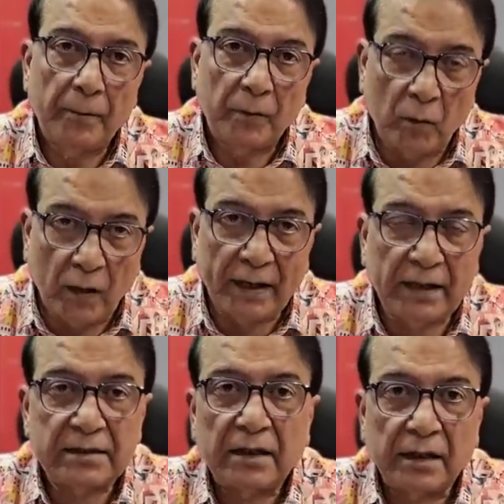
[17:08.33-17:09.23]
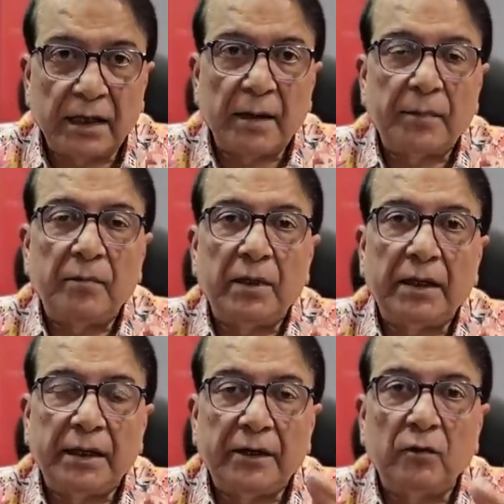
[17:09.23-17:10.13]
One is a
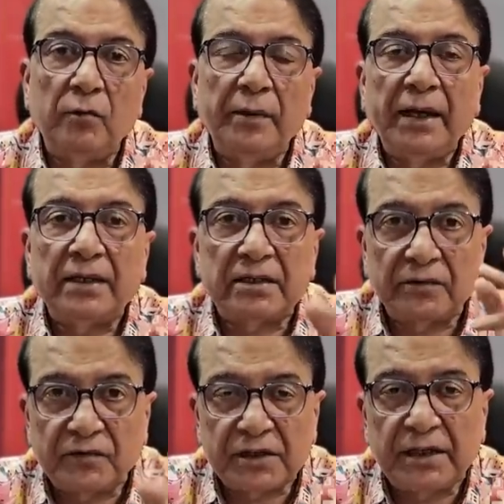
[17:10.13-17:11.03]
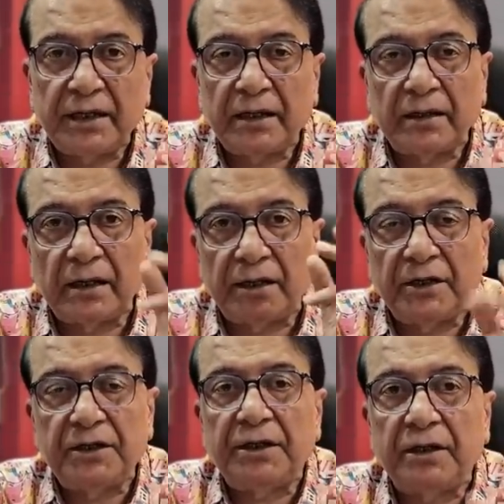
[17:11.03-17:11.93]
capability to make sophisticated
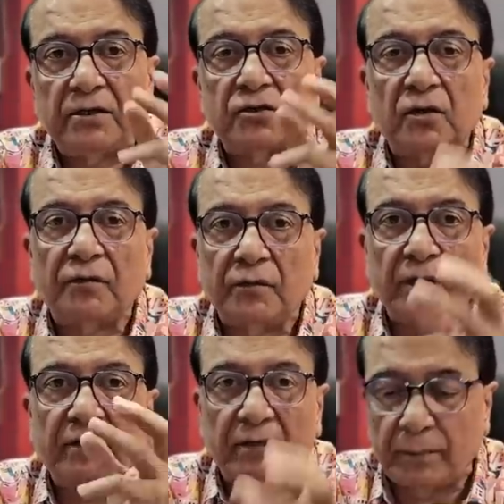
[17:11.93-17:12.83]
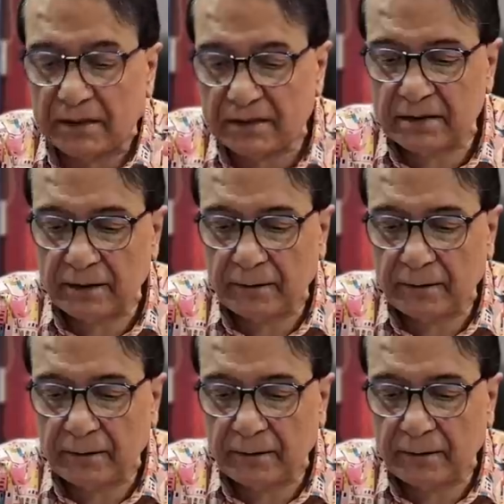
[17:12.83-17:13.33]
digital software weapons,